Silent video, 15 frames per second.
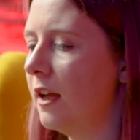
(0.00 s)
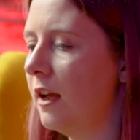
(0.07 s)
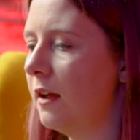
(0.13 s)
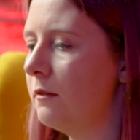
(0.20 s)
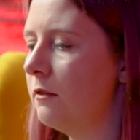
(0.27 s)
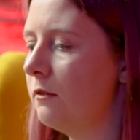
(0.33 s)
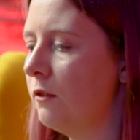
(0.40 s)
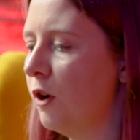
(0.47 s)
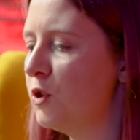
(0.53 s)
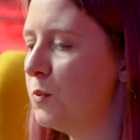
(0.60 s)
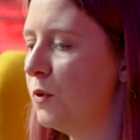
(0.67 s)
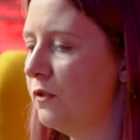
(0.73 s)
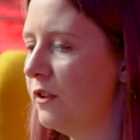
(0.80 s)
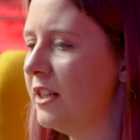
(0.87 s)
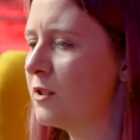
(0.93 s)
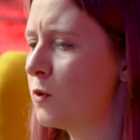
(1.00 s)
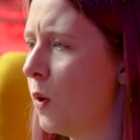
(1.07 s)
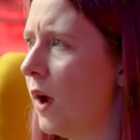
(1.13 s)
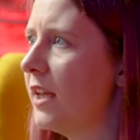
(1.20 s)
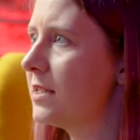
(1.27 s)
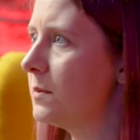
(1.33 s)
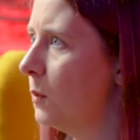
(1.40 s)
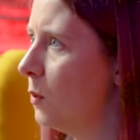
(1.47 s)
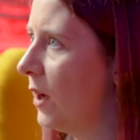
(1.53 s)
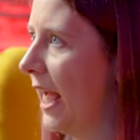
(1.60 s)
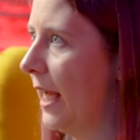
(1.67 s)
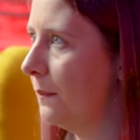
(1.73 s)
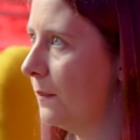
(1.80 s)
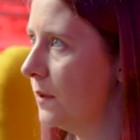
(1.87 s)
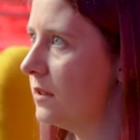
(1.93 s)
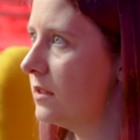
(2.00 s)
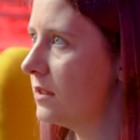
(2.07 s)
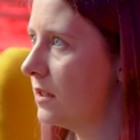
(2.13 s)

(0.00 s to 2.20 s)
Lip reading: Rose Bruford is quite a small campus,